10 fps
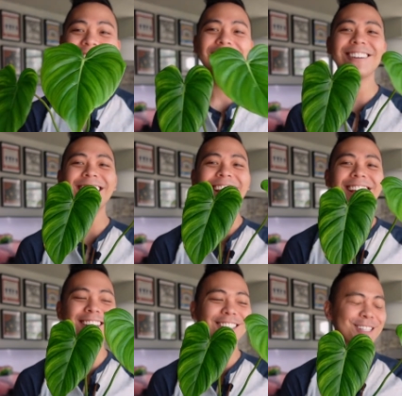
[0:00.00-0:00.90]
do
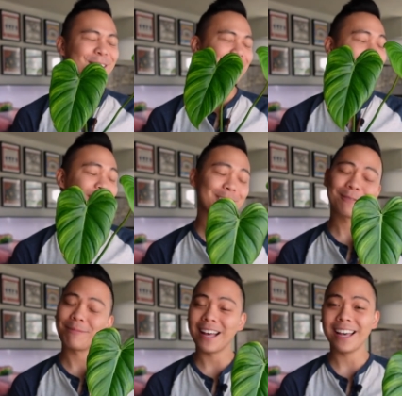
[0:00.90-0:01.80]
is just place
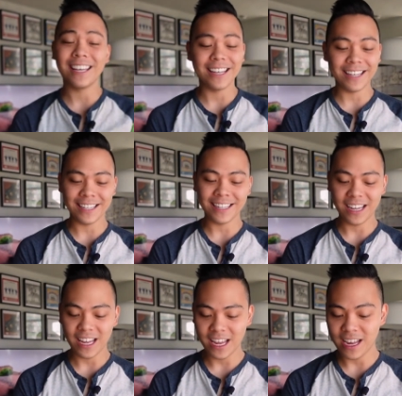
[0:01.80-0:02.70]
this plant in
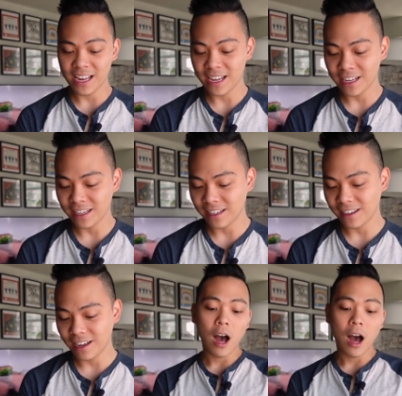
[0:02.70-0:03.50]
a,